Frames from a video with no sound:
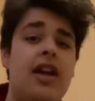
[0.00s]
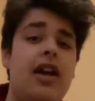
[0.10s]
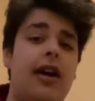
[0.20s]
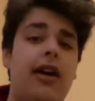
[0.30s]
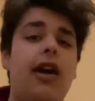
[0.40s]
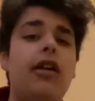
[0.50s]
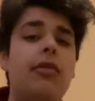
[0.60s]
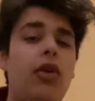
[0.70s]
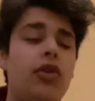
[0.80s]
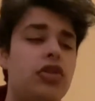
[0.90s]
on
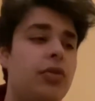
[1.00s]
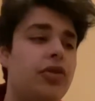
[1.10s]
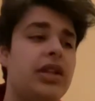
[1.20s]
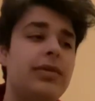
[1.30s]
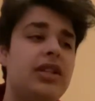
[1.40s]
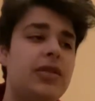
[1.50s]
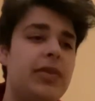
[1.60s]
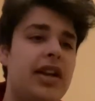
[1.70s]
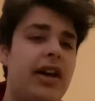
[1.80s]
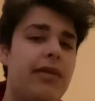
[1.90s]
multiple teams. He's
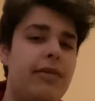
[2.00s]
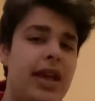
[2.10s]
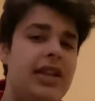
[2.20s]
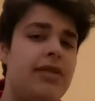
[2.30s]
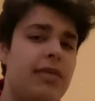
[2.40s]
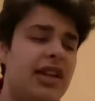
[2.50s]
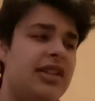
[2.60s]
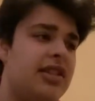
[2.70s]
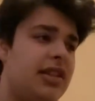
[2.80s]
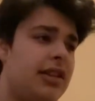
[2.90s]
been on many, many
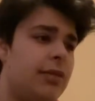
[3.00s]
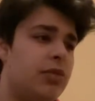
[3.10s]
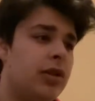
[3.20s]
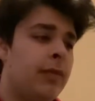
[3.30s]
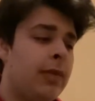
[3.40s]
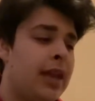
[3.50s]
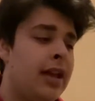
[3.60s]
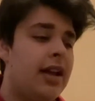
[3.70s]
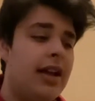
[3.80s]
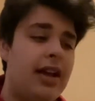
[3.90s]
teams.
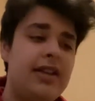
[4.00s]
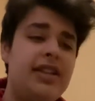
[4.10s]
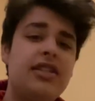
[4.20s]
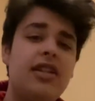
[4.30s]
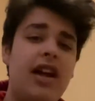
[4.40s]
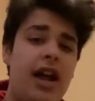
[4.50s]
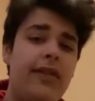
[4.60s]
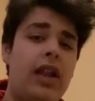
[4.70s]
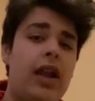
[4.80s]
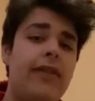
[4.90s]
And he's going to have
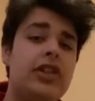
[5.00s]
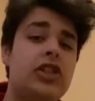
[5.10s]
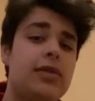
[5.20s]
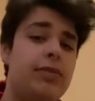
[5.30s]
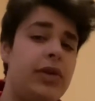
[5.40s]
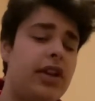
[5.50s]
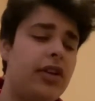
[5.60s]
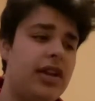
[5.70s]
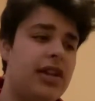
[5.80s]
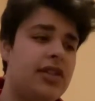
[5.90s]
a lot of
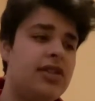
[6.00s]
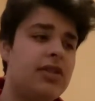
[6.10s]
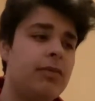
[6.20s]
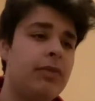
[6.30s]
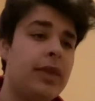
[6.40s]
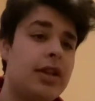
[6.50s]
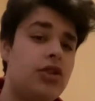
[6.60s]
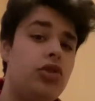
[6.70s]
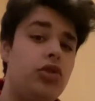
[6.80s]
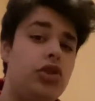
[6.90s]
experience
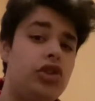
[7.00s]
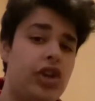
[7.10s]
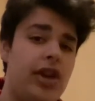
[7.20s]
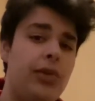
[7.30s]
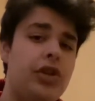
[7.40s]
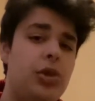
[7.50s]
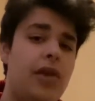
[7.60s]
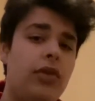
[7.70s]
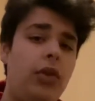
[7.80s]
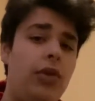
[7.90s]
to share with
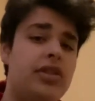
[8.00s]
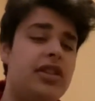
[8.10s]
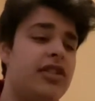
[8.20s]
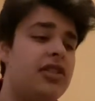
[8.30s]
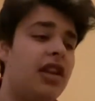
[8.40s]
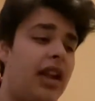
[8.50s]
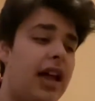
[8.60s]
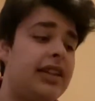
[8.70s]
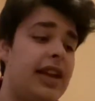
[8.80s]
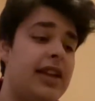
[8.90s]
Trevor Lawrence. There's a
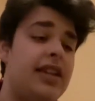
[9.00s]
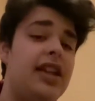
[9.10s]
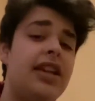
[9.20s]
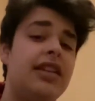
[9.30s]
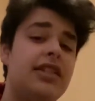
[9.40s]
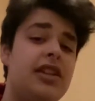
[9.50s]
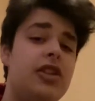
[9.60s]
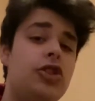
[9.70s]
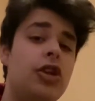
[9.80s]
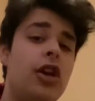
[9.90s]
lot that he can
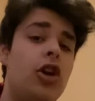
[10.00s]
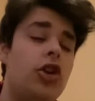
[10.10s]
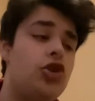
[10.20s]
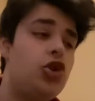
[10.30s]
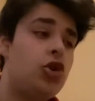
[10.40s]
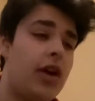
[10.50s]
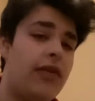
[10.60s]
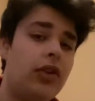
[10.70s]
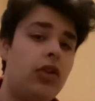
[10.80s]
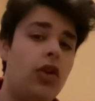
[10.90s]
teach
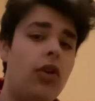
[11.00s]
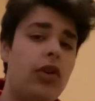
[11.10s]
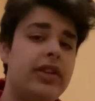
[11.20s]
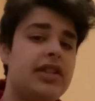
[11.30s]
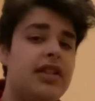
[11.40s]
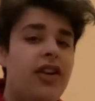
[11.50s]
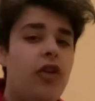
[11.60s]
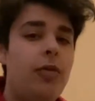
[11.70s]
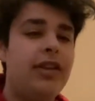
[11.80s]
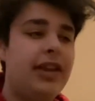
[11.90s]
Trevor Lawrence. Not
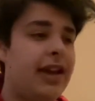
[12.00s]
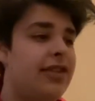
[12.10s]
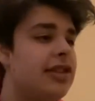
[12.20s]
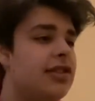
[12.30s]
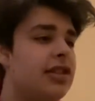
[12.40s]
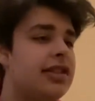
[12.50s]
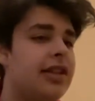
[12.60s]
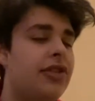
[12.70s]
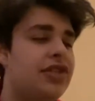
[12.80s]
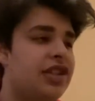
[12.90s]
only that, and this is going to
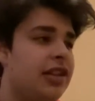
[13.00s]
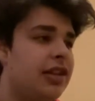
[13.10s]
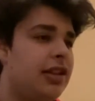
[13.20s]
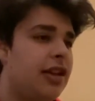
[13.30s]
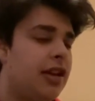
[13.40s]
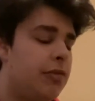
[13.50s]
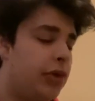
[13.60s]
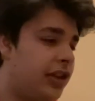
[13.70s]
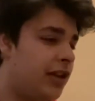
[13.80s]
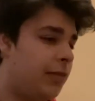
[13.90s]
sound silly,
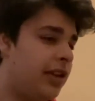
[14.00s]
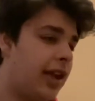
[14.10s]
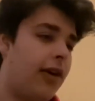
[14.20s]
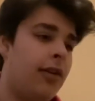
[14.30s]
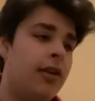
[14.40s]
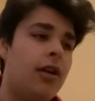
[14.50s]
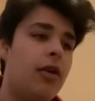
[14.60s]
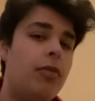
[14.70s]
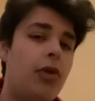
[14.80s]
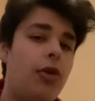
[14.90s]
but hear me out.
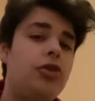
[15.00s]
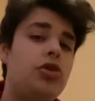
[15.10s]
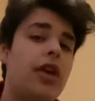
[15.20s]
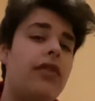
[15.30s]
Both Trevor